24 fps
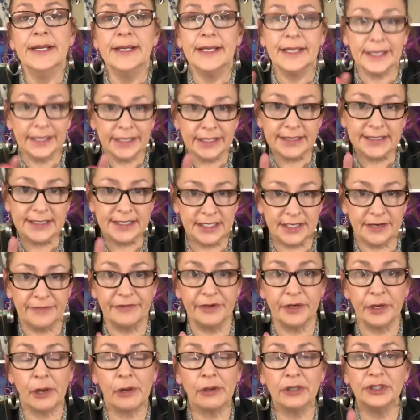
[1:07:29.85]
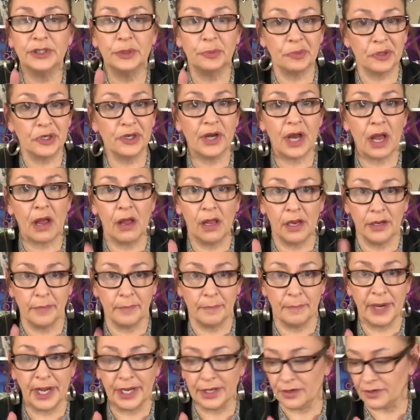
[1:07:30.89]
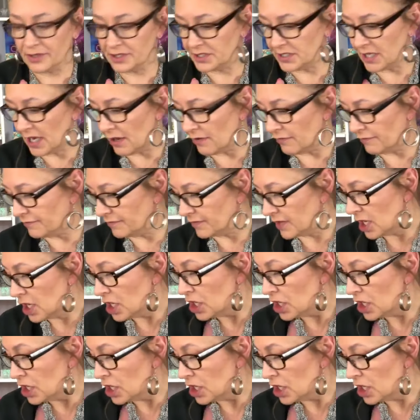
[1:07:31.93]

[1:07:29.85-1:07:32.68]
It is difficult to put on by yourself.